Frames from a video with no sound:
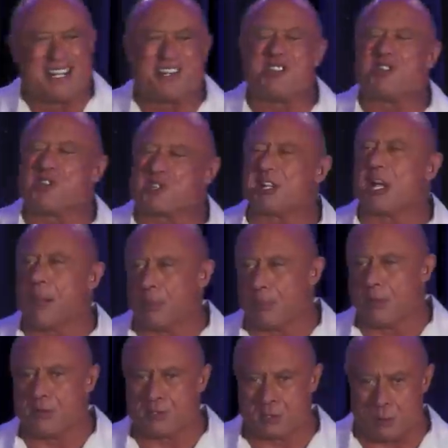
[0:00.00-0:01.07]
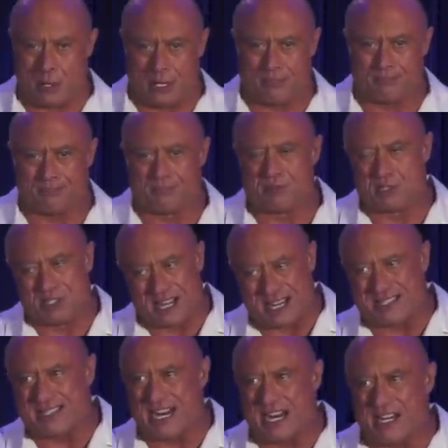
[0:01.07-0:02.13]
She's just a couple months away. She's
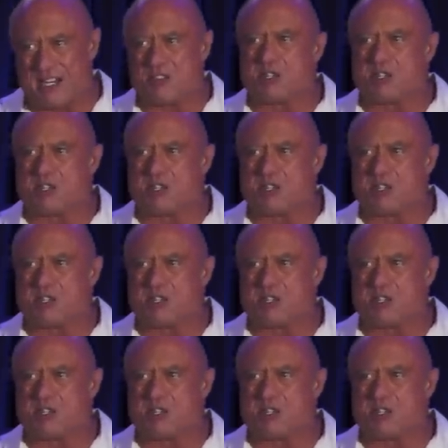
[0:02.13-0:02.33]
not dating,